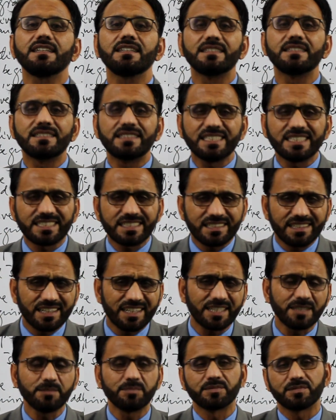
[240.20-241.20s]

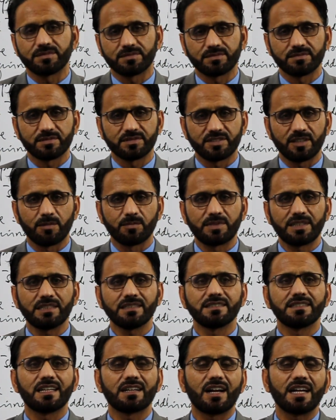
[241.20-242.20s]
describes something,
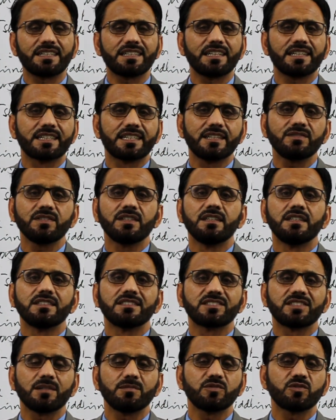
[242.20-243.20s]
the writer gives
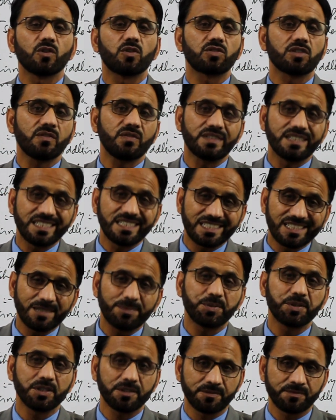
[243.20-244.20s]
some sort of
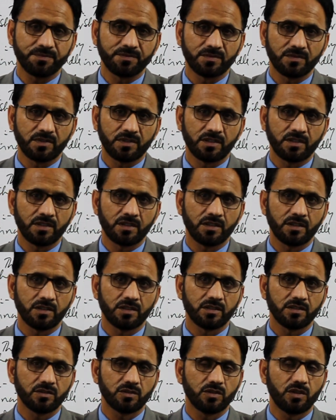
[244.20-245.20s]
description.
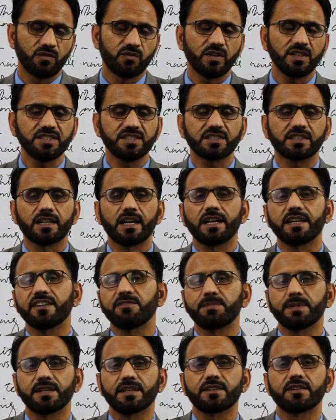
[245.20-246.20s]
The first kind
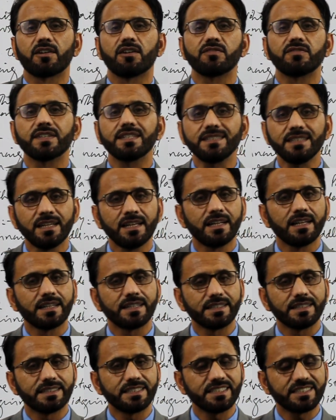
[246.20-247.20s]
of paragraph is
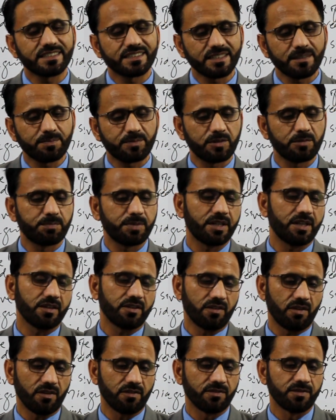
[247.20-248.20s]
descriptive
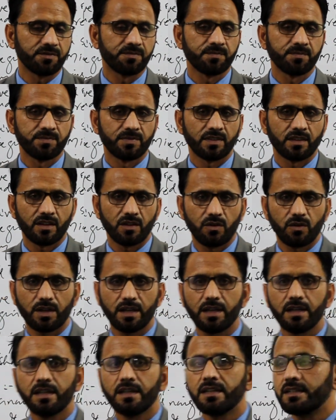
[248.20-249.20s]
paragraph.
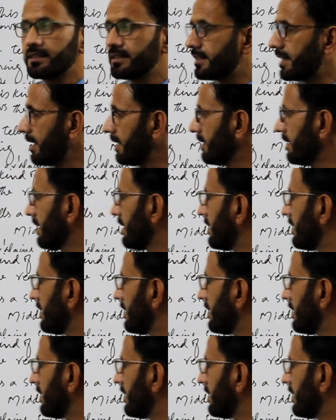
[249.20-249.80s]
Okay. Then